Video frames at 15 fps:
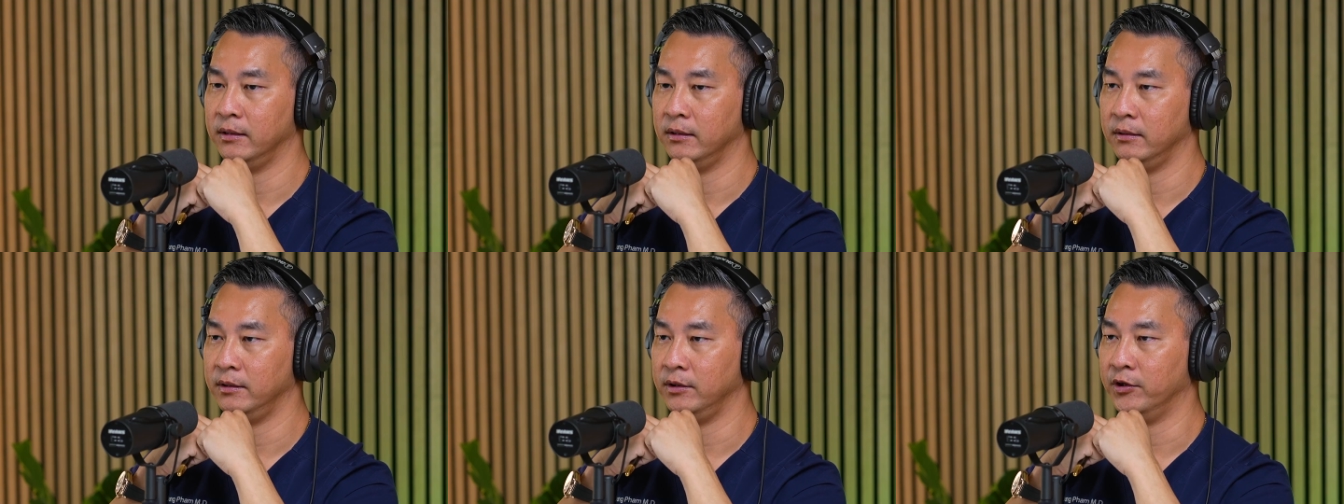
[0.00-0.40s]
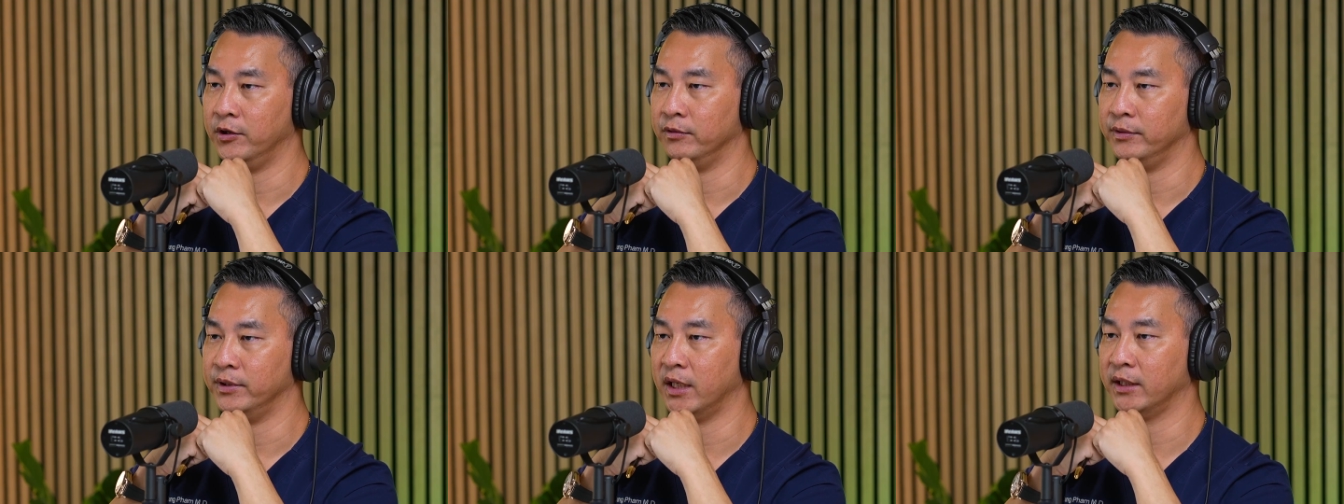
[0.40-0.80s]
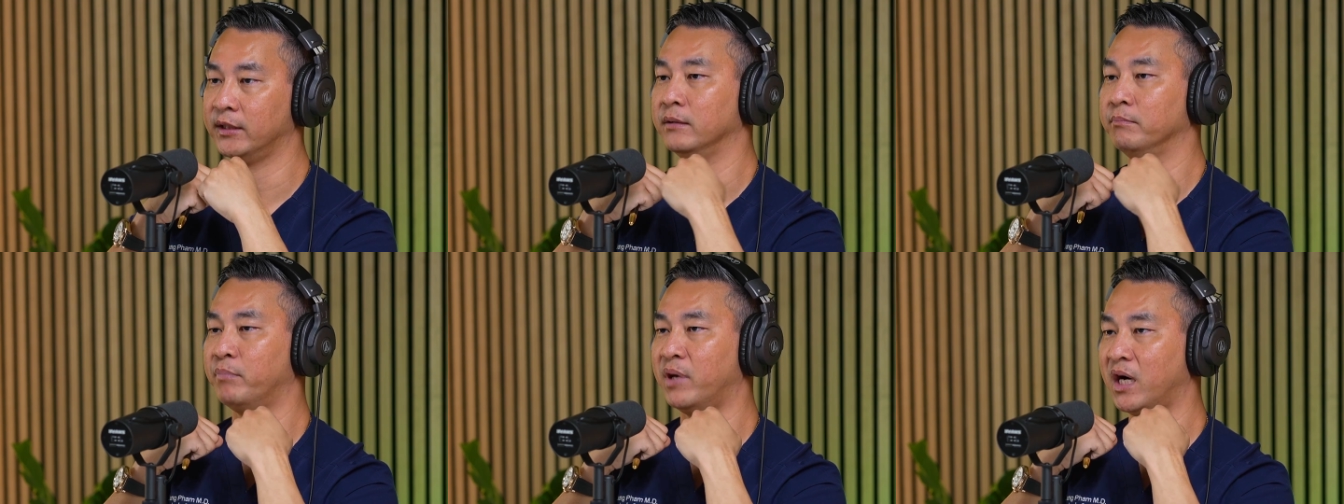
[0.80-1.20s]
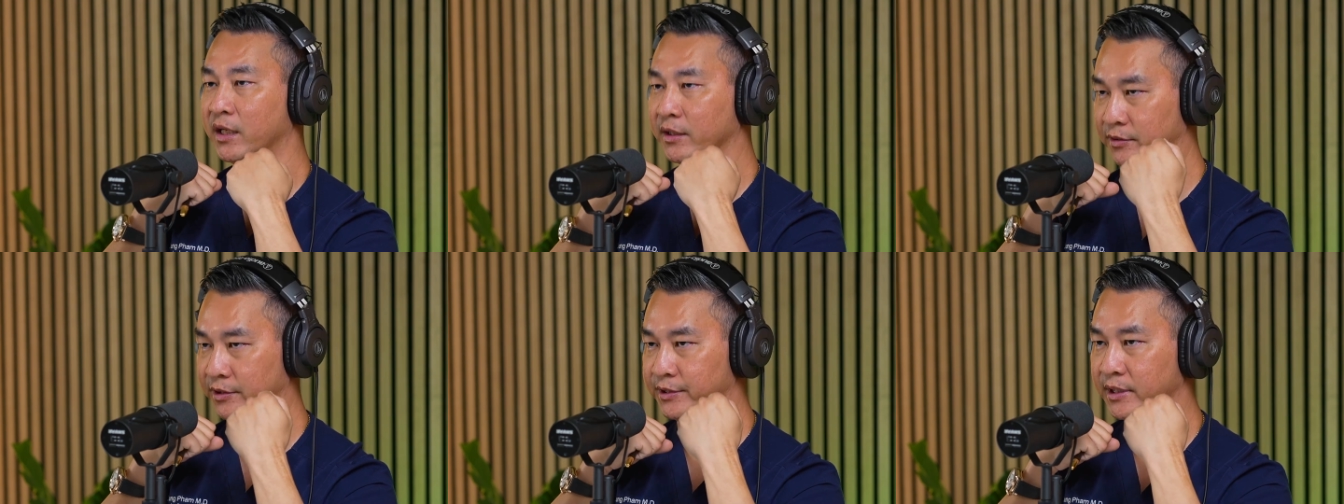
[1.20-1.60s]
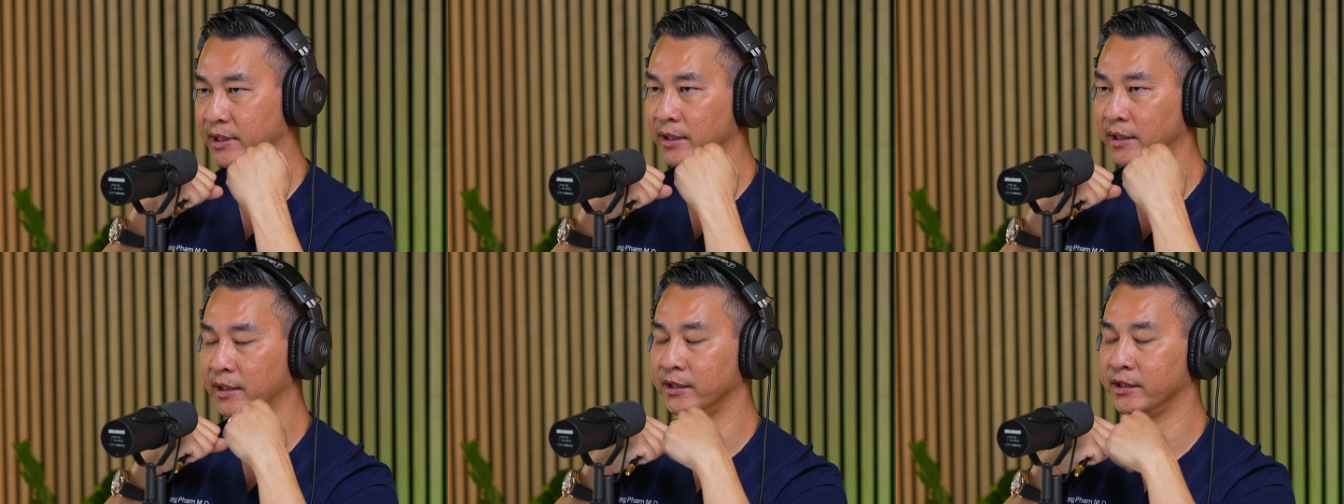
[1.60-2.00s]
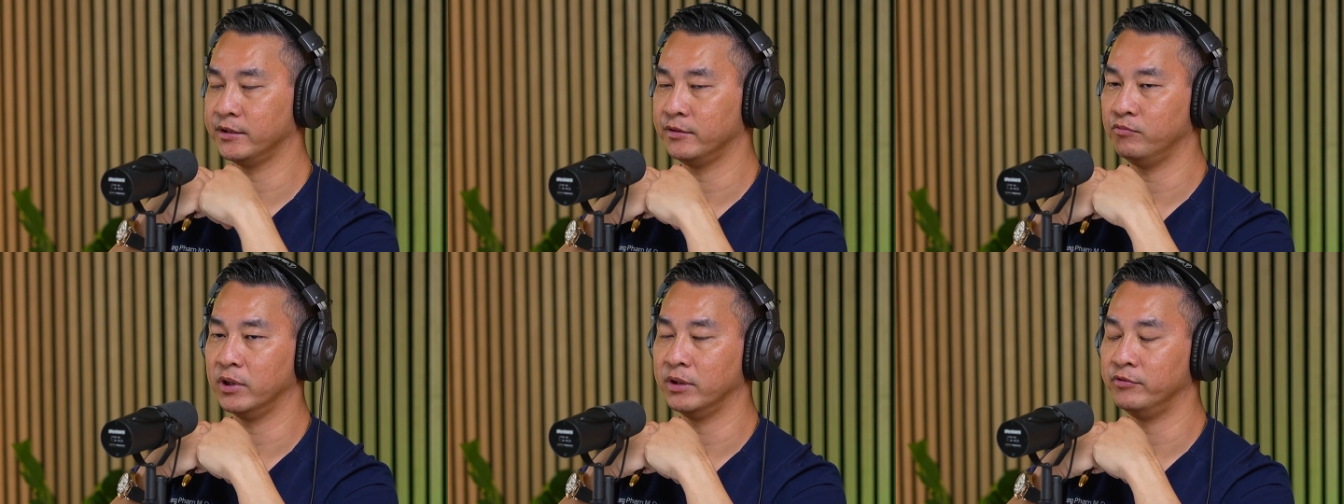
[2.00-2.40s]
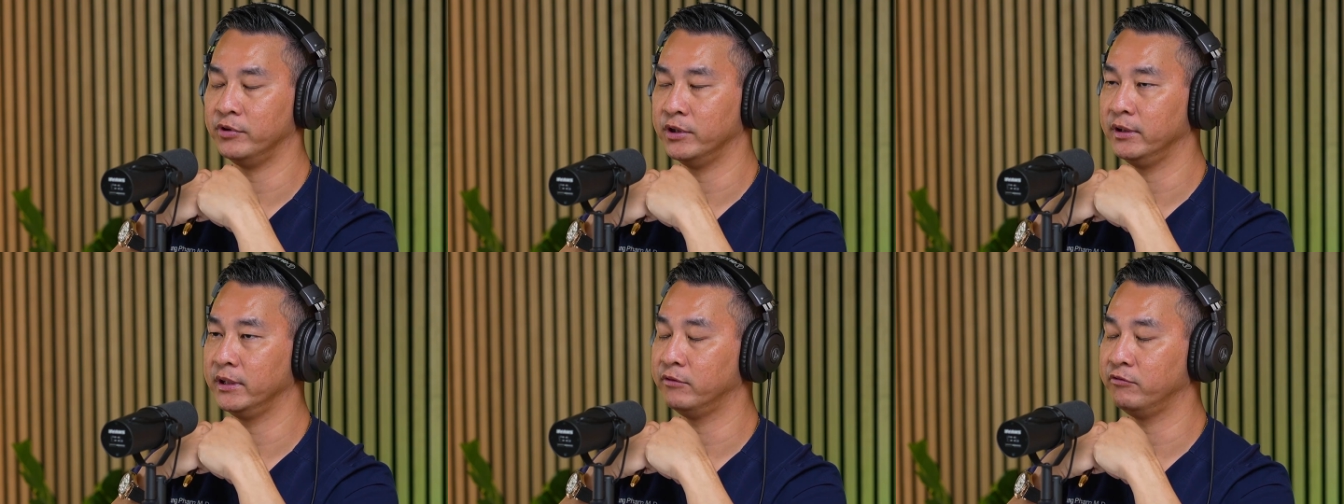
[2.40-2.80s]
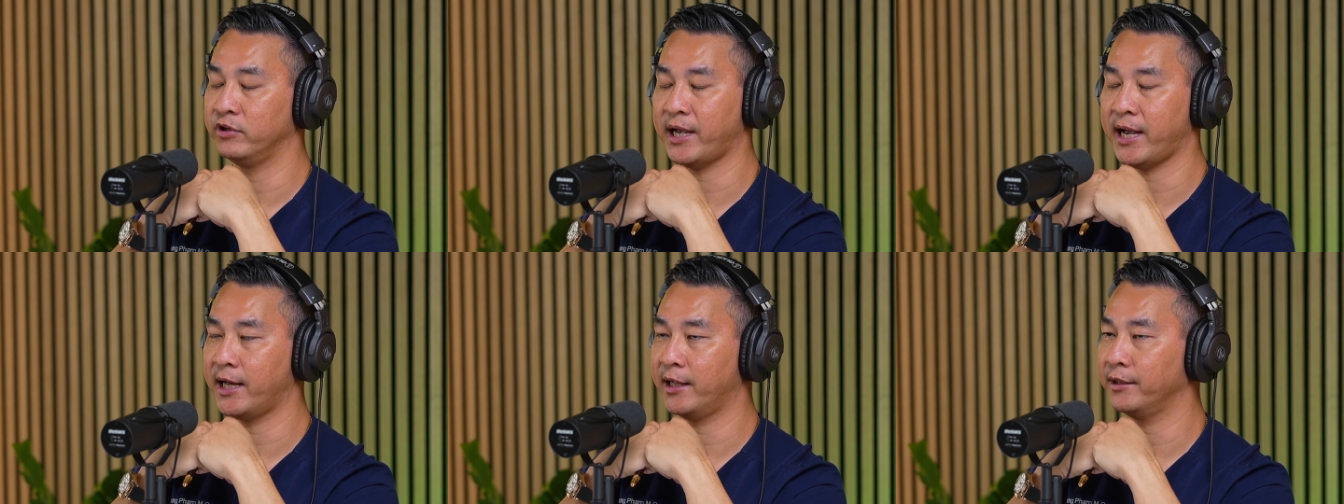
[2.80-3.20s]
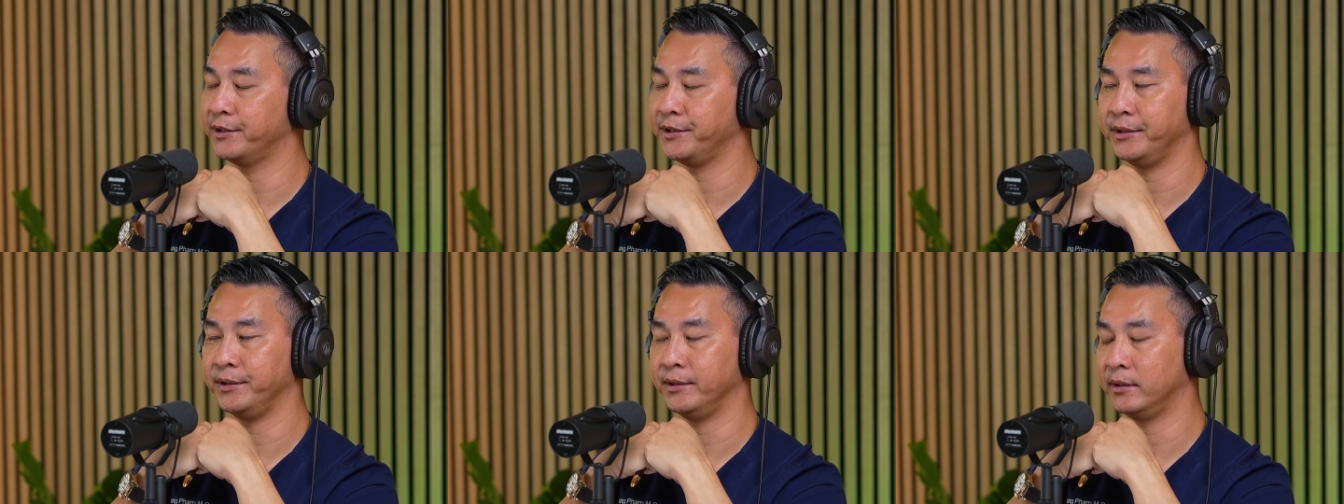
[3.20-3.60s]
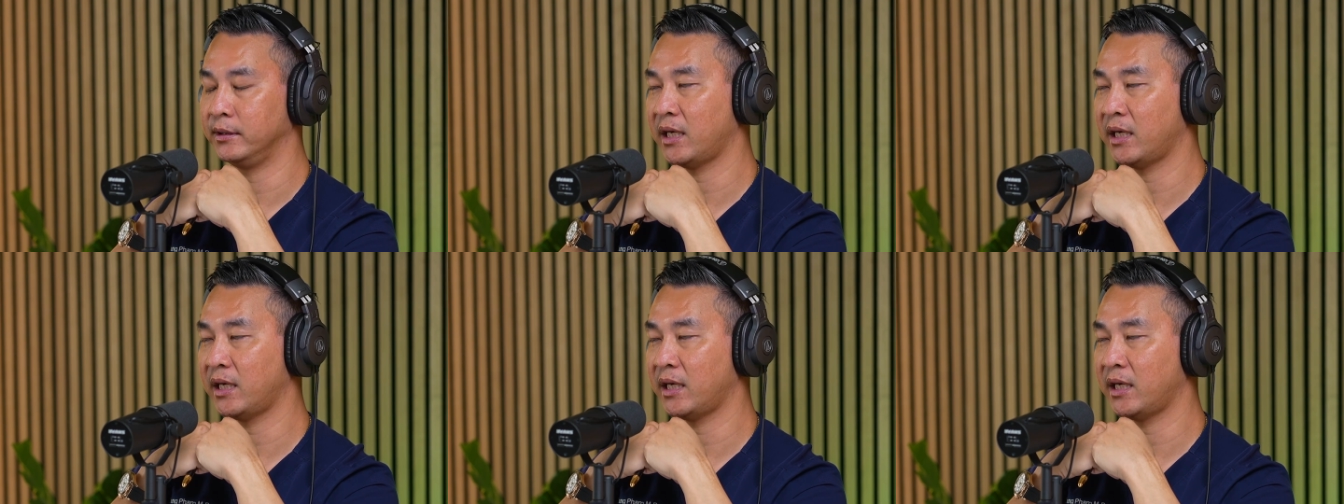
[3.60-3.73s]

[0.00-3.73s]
you know, nothing bothers us, when really in reality,